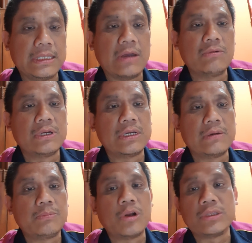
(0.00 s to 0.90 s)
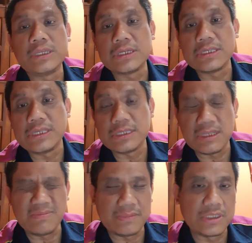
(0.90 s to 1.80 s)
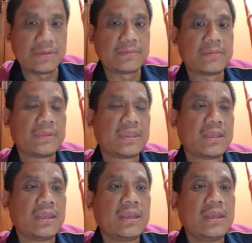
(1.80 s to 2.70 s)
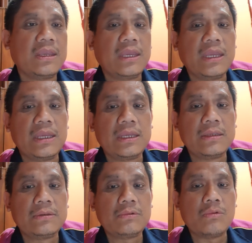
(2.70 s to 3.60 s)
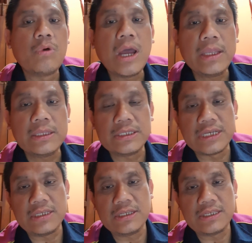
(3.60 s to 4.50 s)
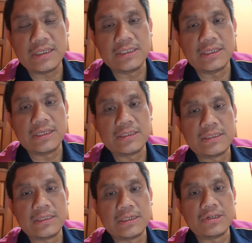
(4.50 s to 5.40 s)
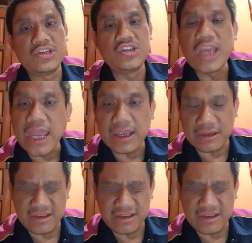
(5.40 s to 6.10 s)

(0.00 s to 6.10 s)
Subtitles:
our political systems, and why the Chinese and Indians reject